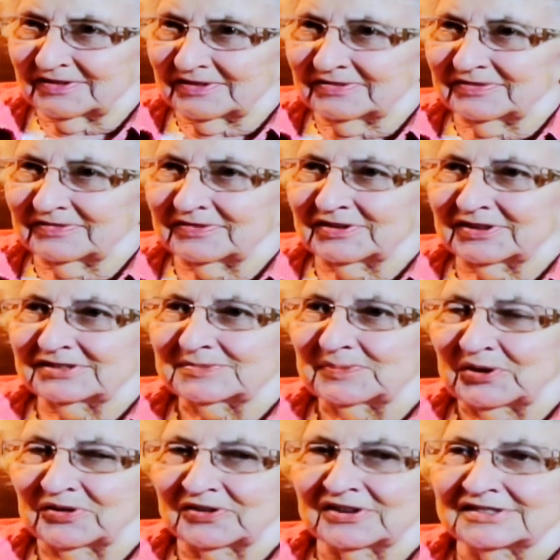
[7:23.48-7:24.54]
of
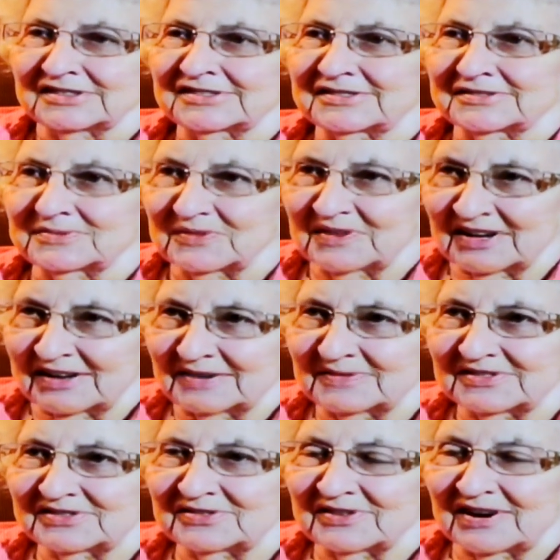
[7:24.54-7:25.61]
experiences while I
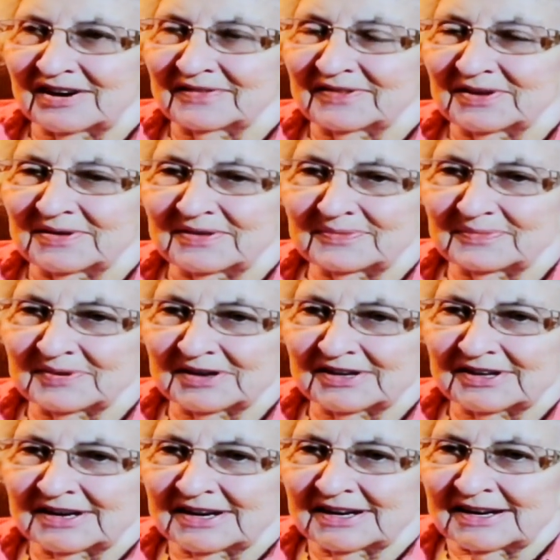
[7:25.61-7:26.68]
was driving,
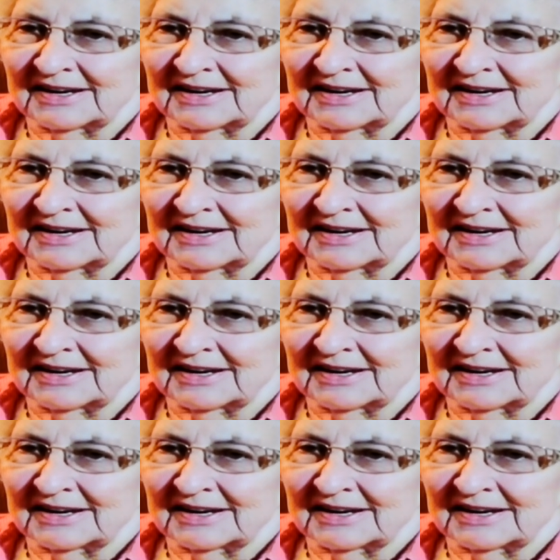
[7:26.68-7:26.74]
but